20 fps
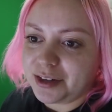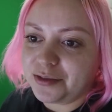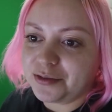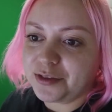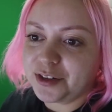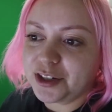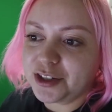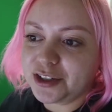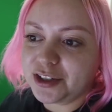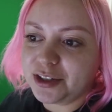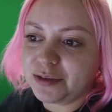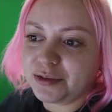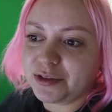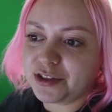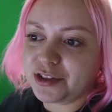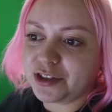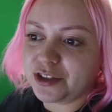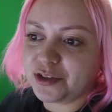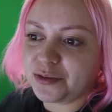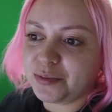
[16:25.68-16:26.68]
At first, it
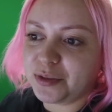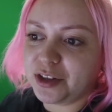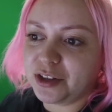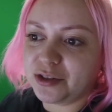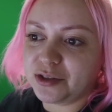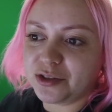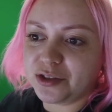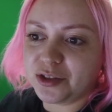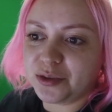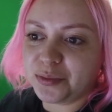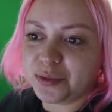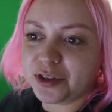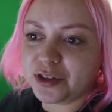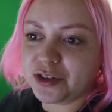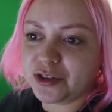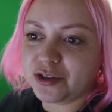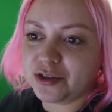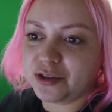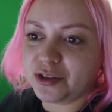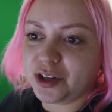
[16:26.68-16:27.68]
was just being super
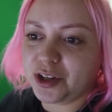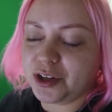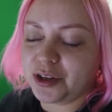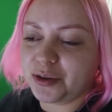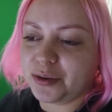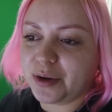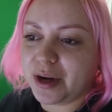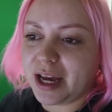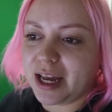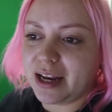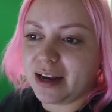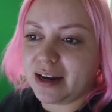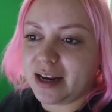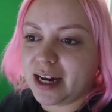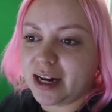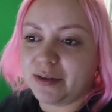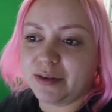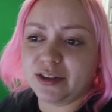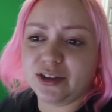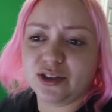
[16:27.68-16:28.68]
slow, and
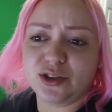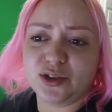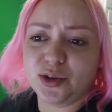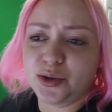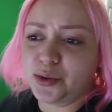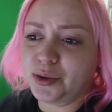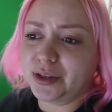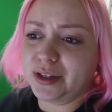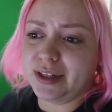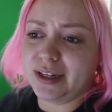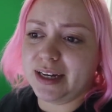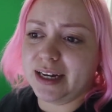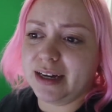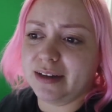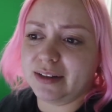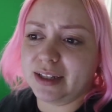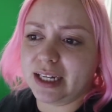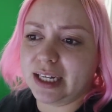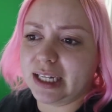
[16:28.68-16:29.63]
now it's totally down.